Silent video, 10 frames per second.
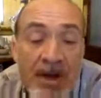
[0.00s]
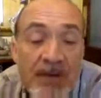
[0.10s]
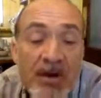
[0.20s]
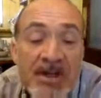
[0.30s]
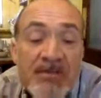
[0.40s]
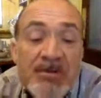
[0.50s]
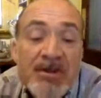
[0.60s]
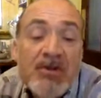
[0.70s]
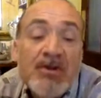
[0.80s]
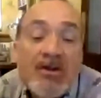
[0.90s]
Many ways in
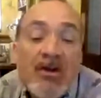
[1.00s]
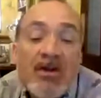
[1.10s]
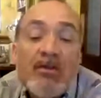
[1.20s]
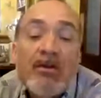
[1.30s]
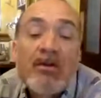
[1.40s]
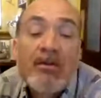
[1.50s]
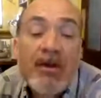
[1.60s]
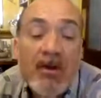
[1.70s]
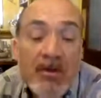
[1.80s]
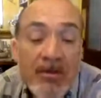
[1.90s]
which security could
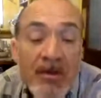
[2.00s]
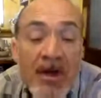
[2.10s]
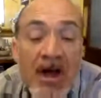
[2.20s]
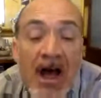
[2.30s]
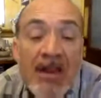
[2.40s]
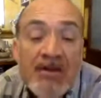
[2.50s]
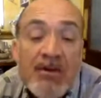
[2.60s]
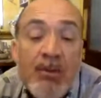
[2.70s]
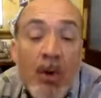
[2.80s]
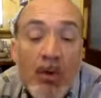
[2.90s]
be broken, and
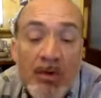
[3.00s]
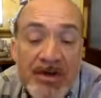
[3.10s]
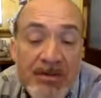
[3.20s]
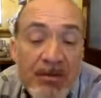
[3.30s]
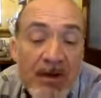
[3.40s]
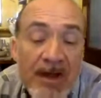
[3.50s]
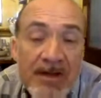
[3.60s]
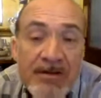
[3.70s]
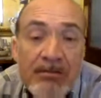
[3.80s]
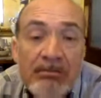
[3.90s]
there's a report written by
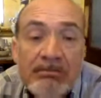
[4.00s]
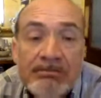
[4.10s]
that.